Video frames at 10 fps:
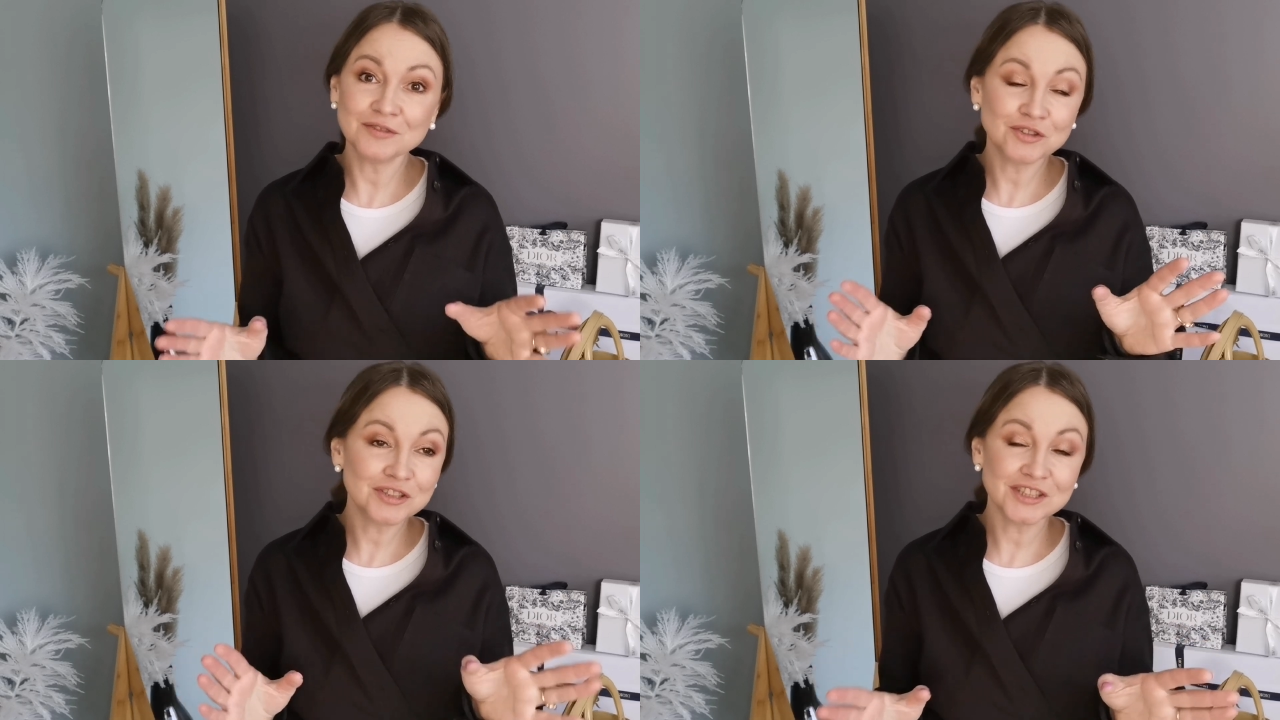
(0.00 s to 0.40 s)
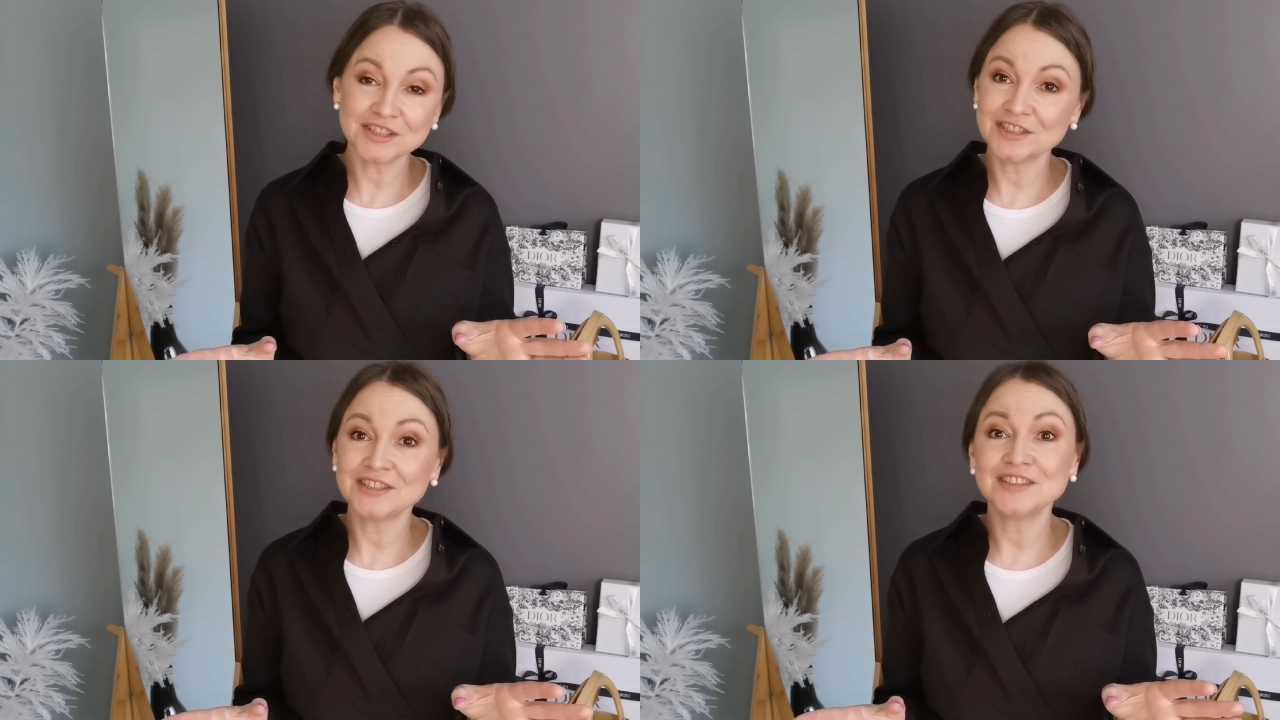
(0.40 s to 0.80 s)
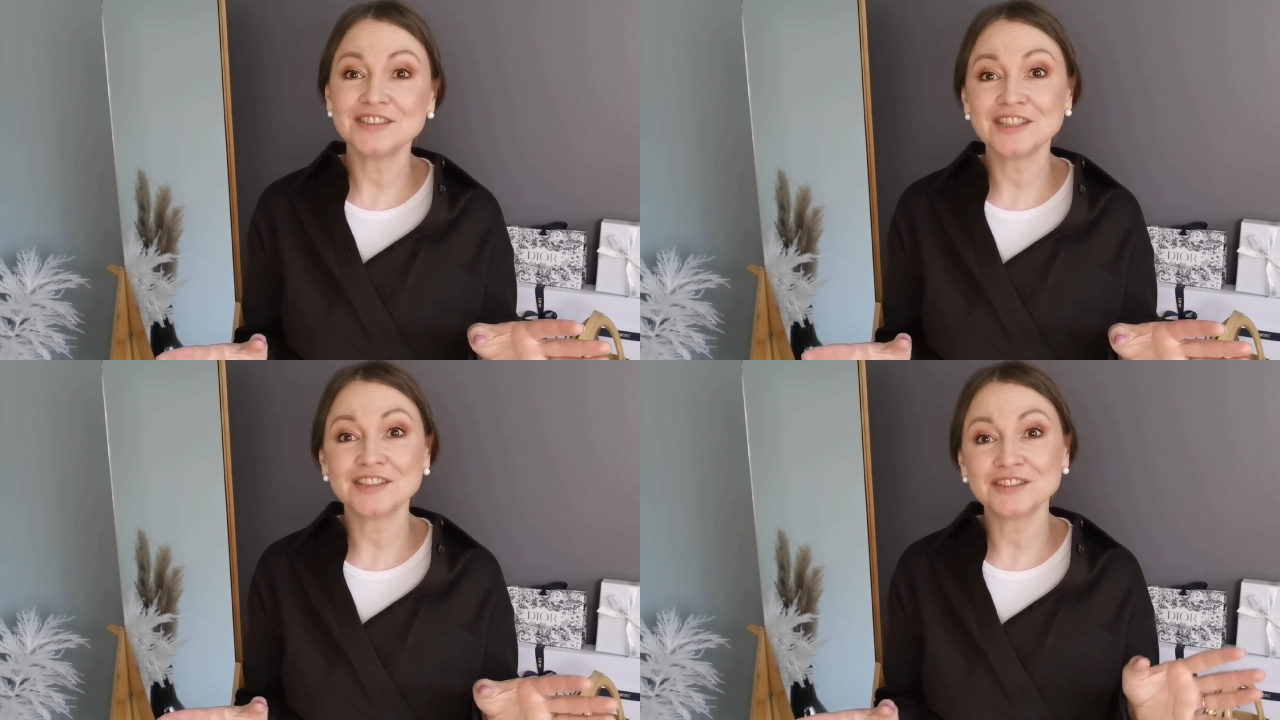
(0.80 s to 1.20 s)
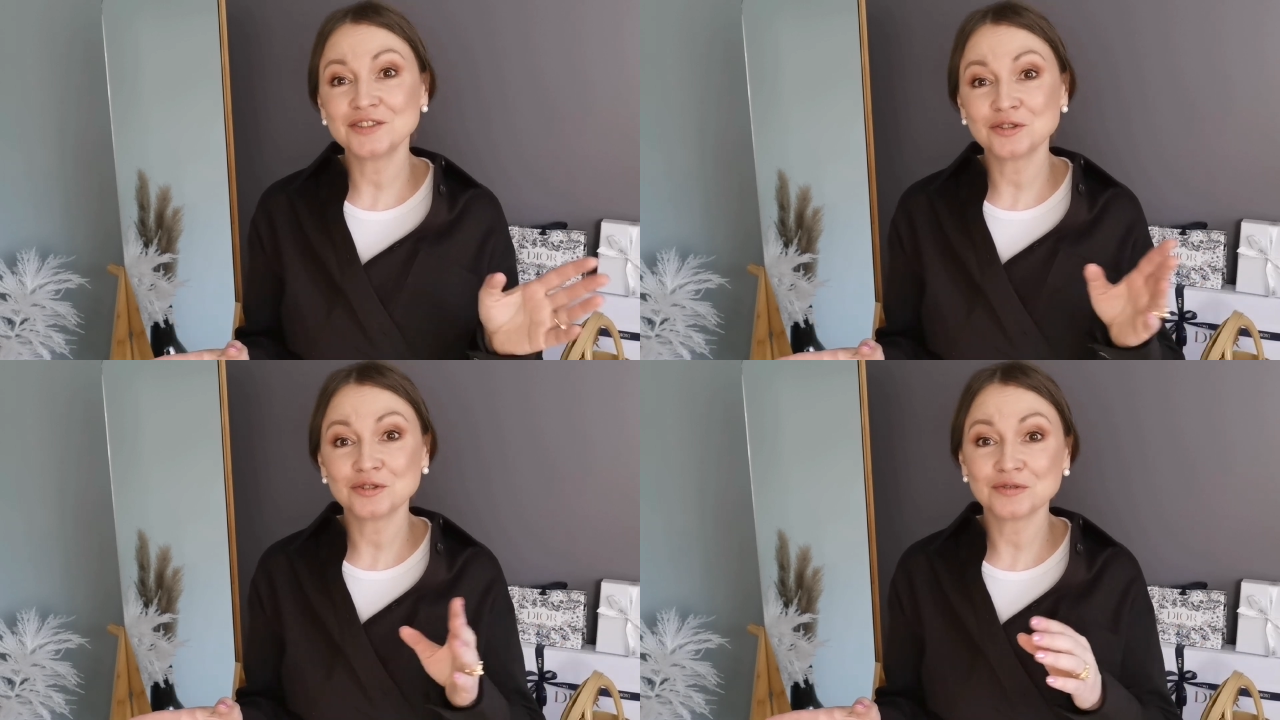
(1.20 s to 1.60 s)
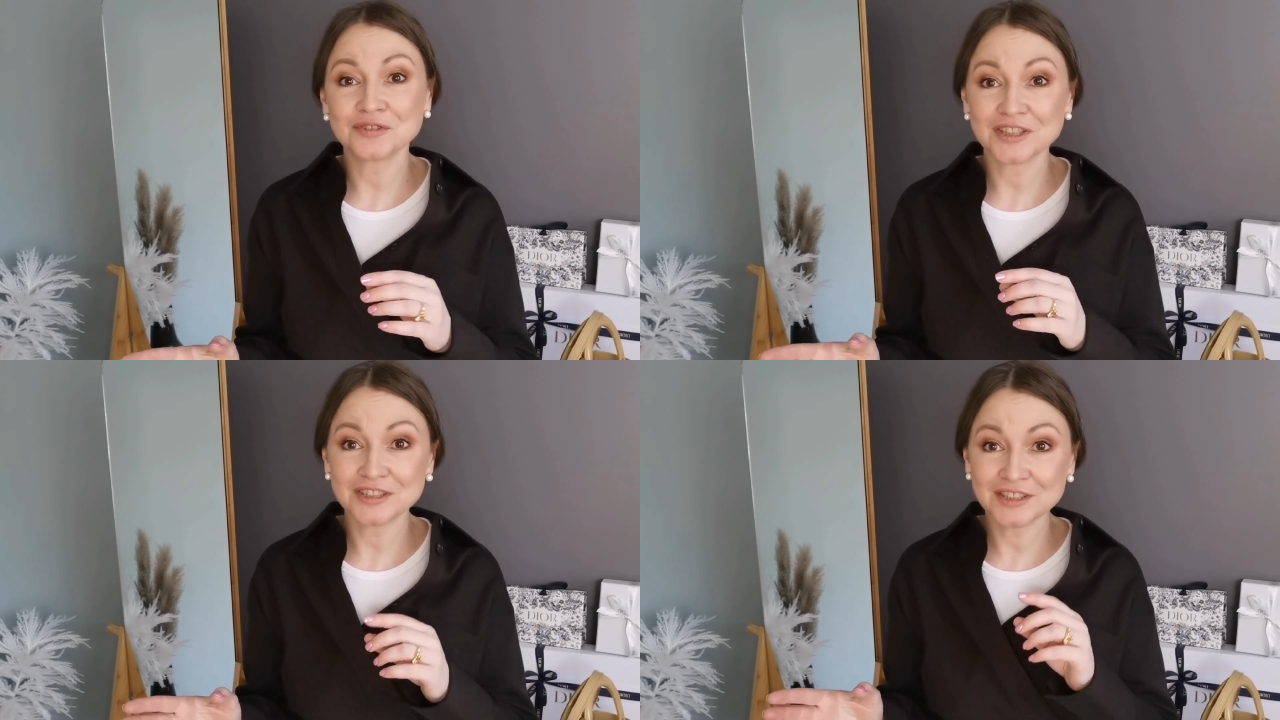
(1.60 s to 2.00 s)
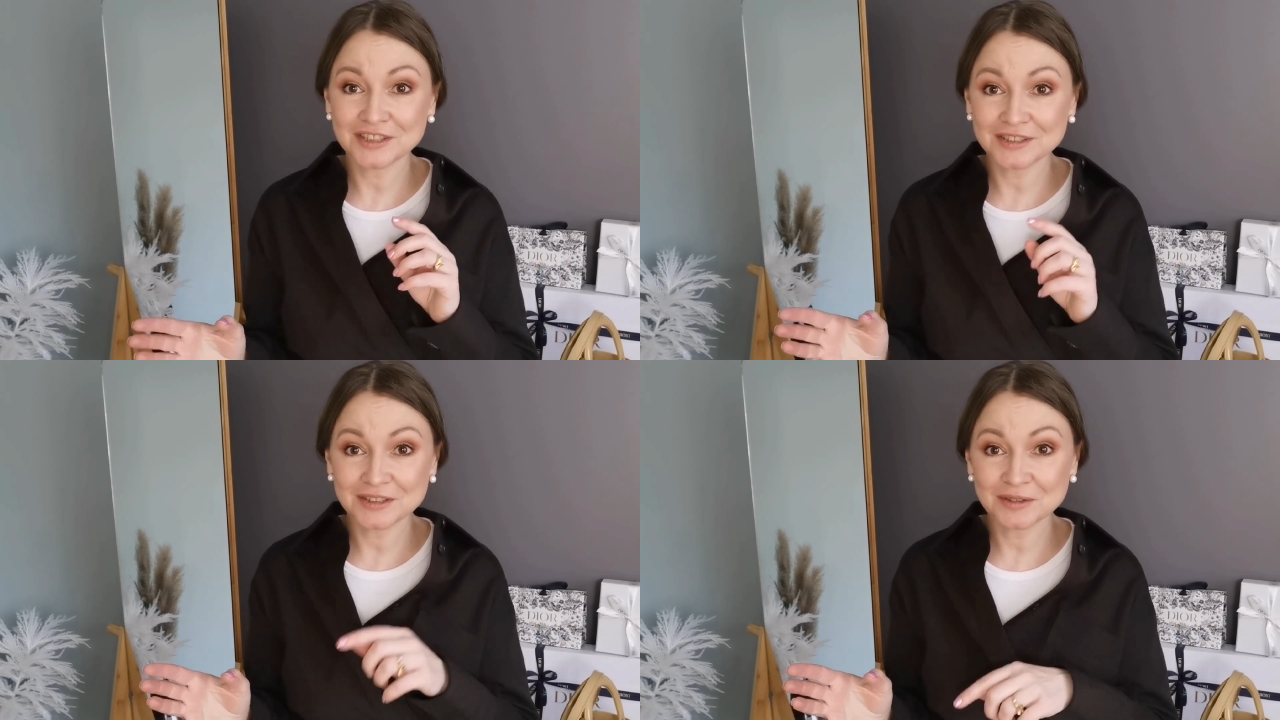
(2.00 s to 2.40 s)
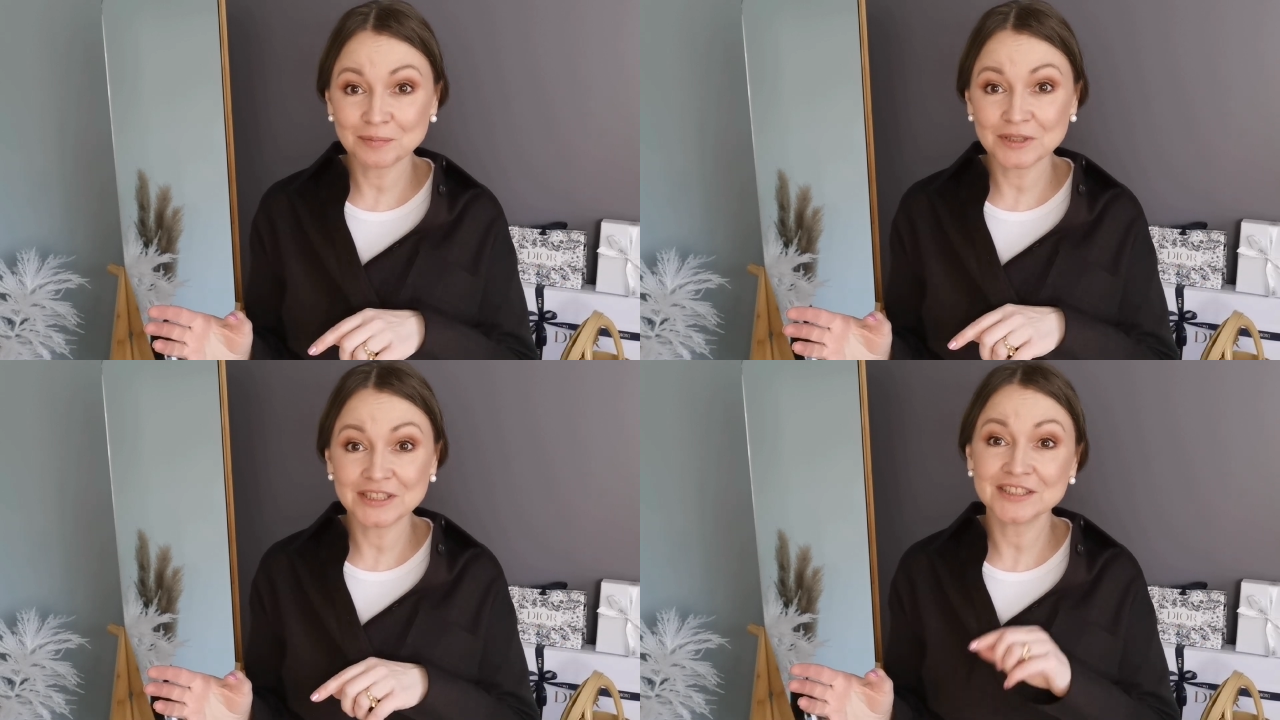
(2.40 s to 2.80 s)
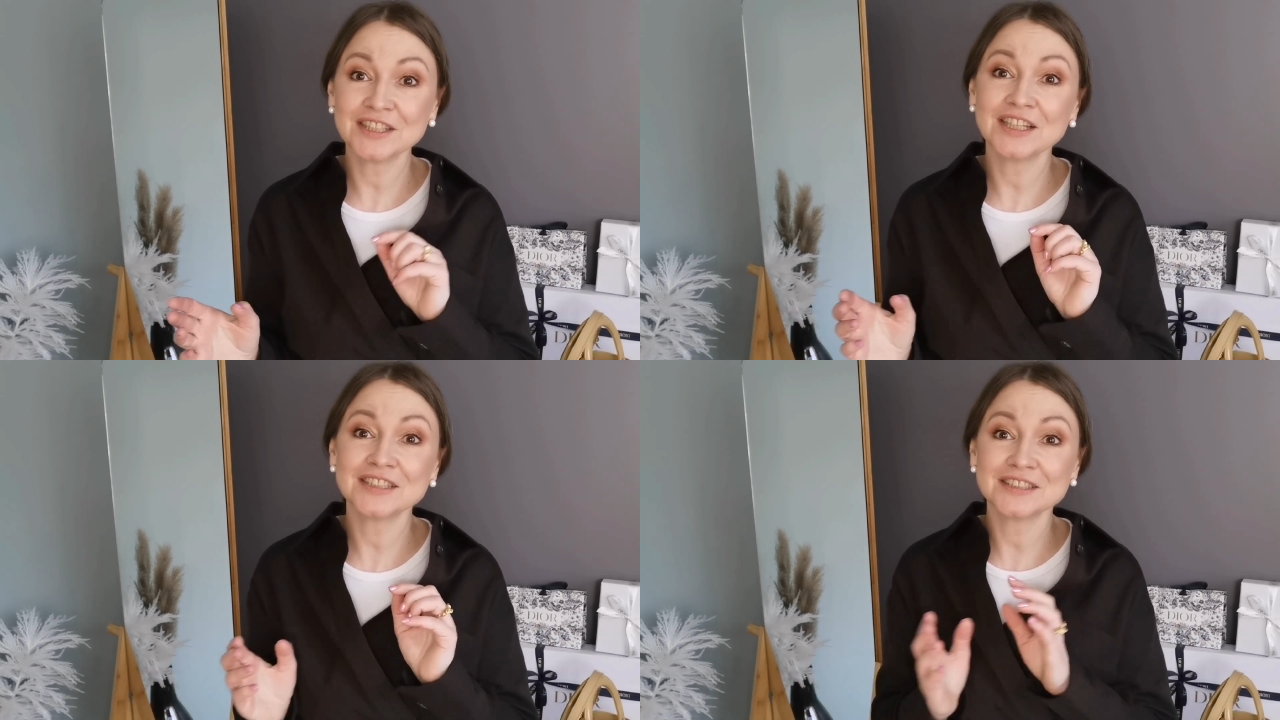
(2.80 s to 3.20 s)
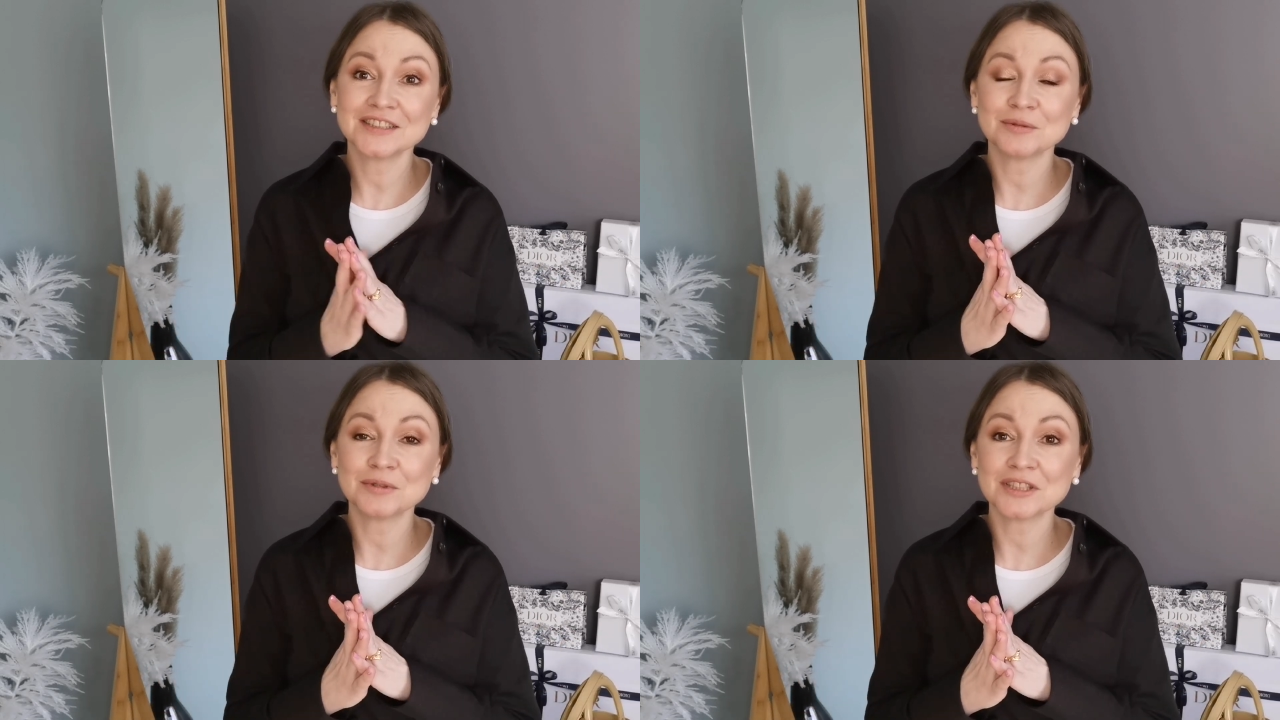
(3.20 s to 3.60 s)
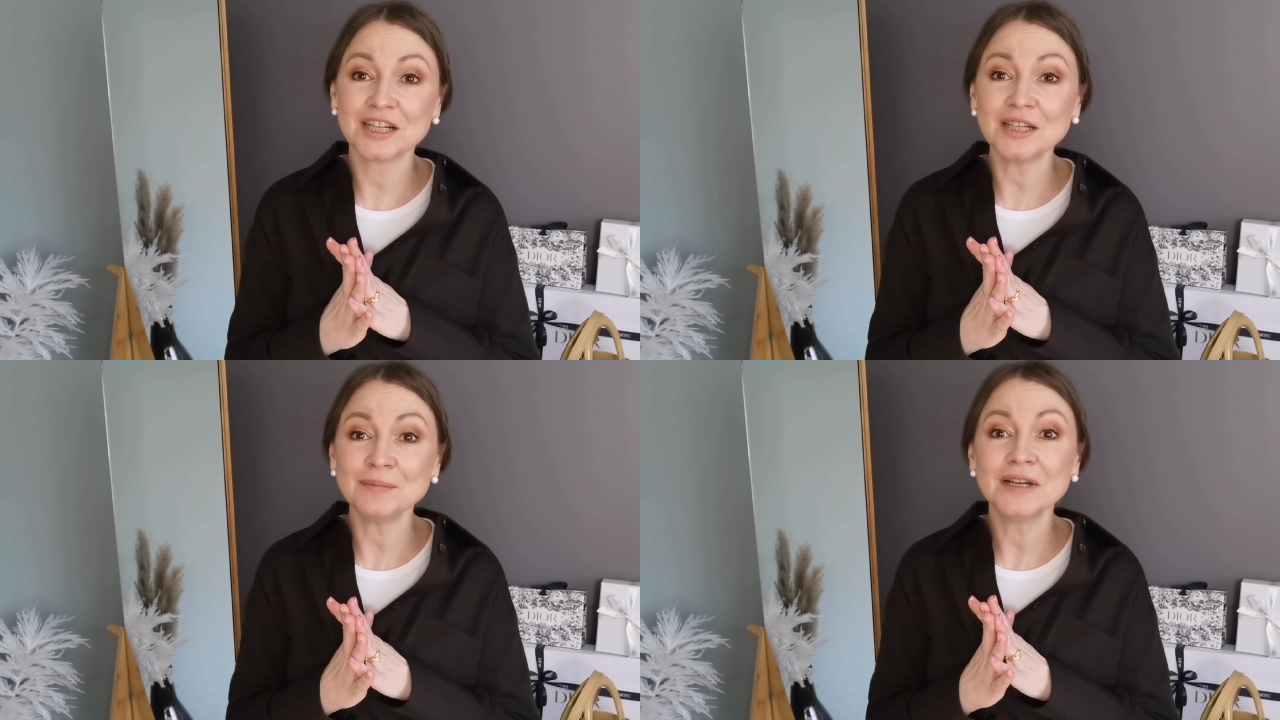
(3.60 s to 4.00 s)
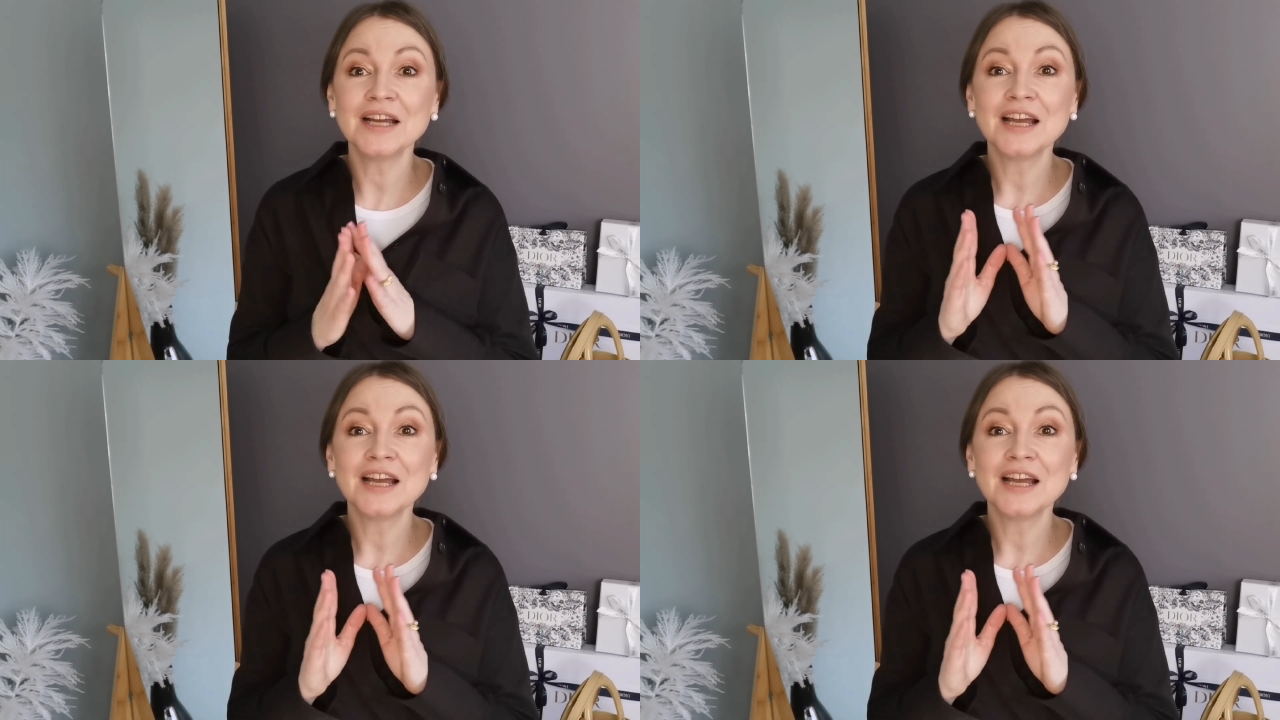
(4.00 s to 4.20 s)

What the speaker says: If you're interested in such sort of content, please like and subscribe.